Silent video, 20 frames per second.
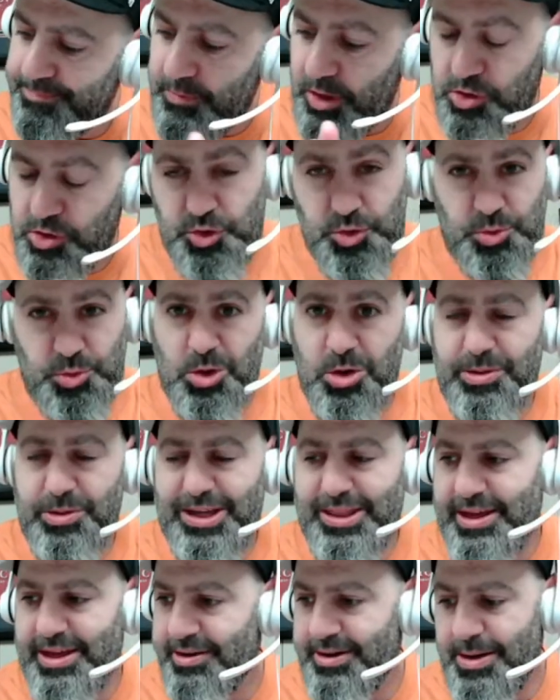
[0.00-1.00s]
Drury
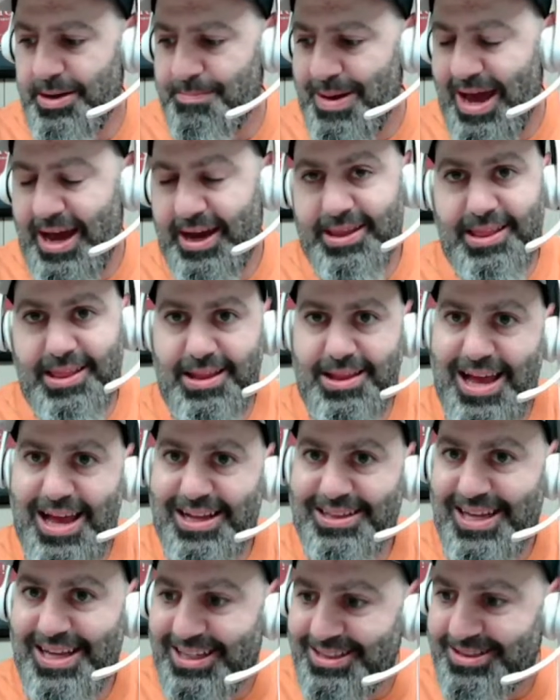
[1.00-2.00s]
there in the back of the net.
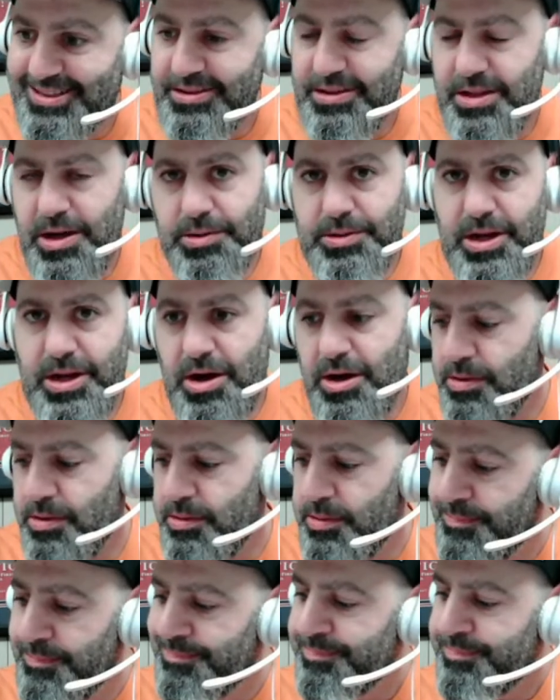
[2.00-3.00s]
That's a no-no.
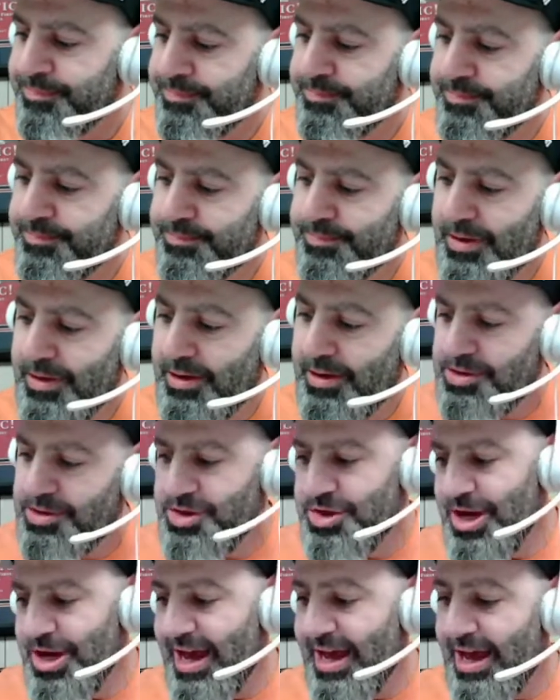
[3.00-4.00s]

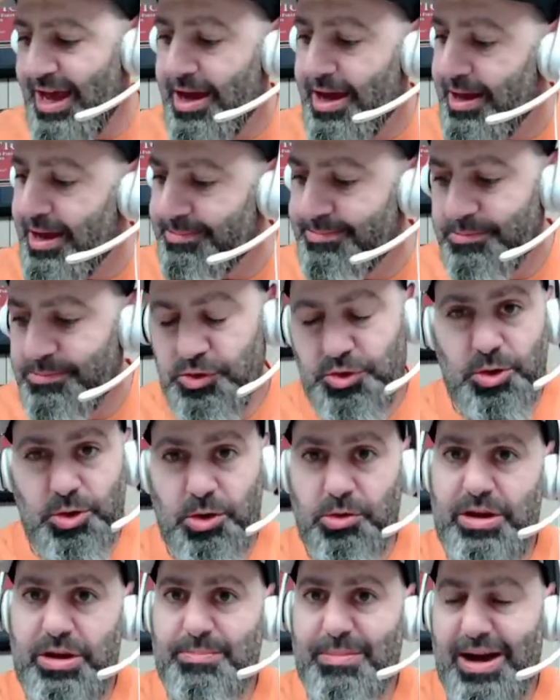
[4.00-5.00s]

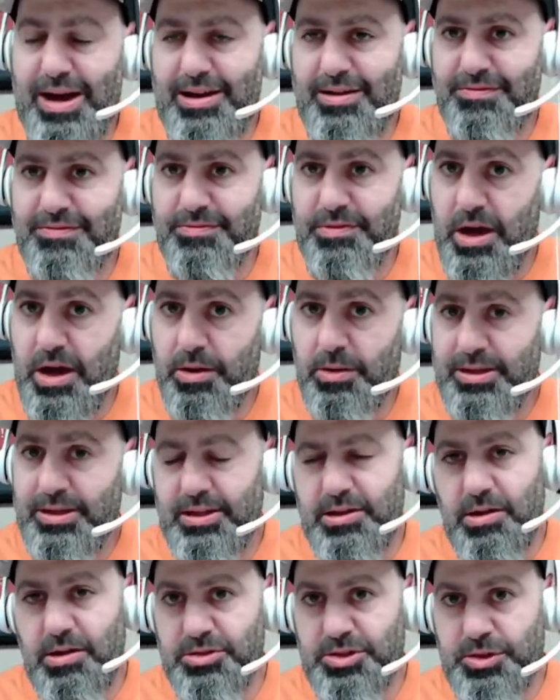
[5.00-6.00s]
Drury might have known that
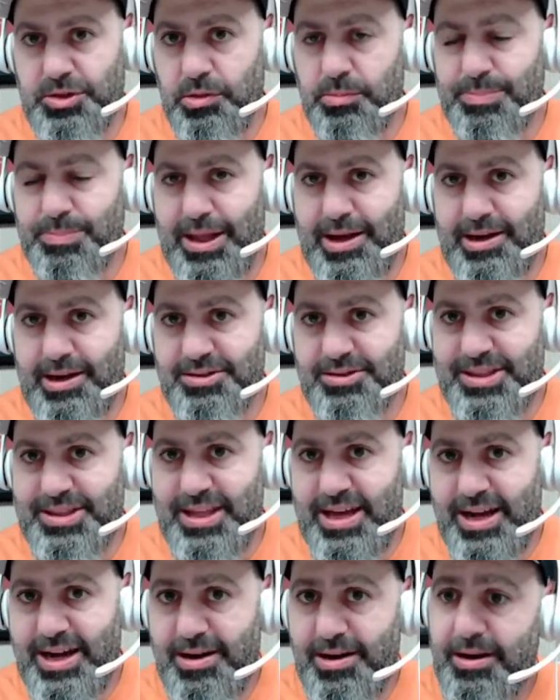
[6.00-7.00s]
there was 2 players
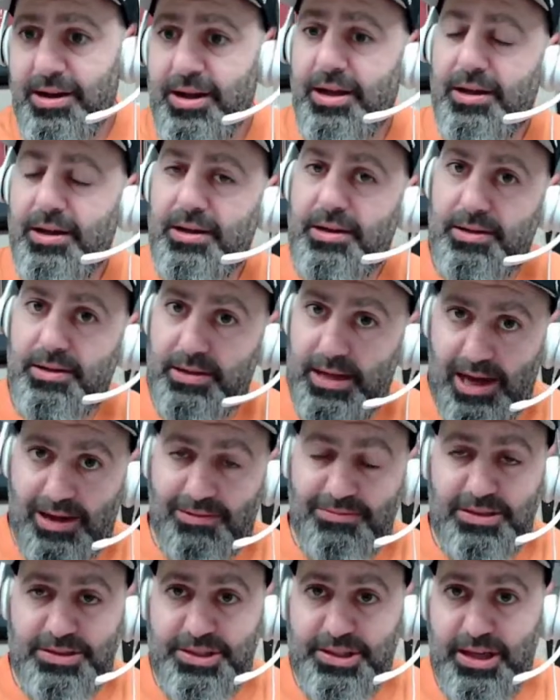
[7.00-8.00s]
there.
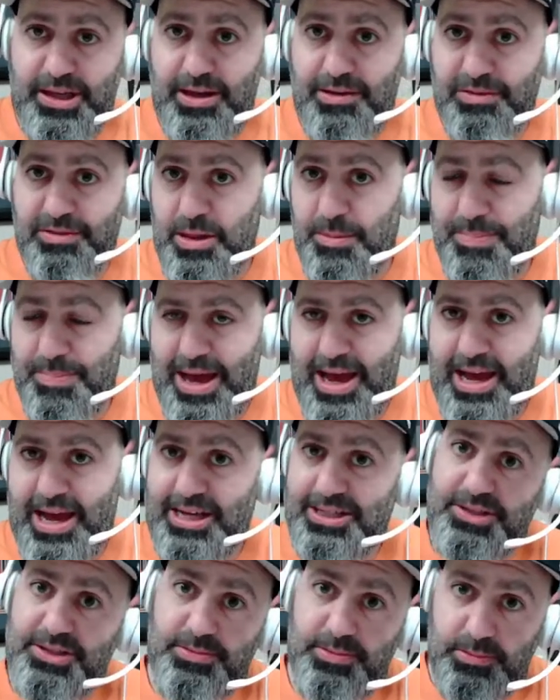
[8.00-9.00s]
Obviously, with the
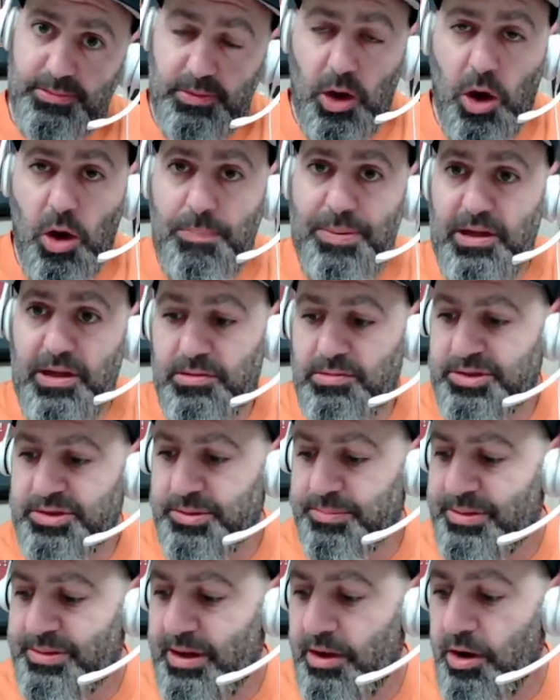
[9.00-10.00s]
pass, hoping there was
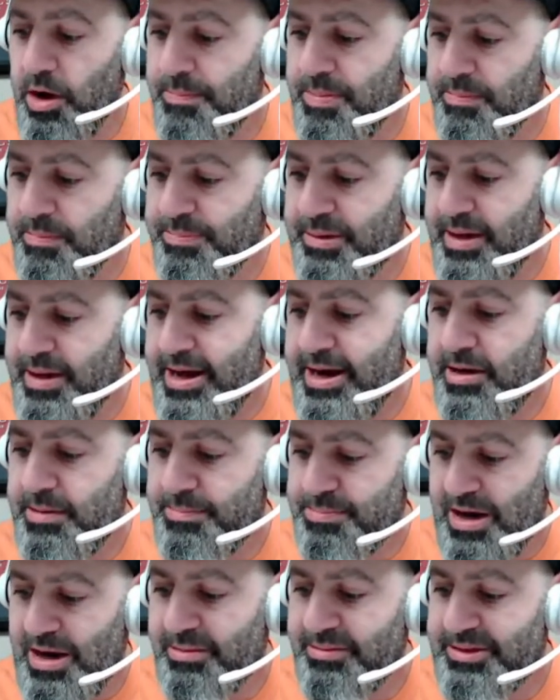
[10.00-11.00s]
an open player,
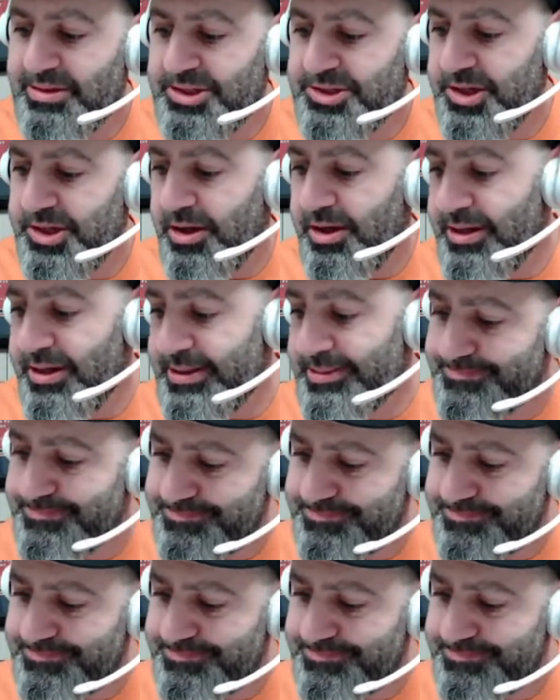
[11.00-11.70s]
probably saw it.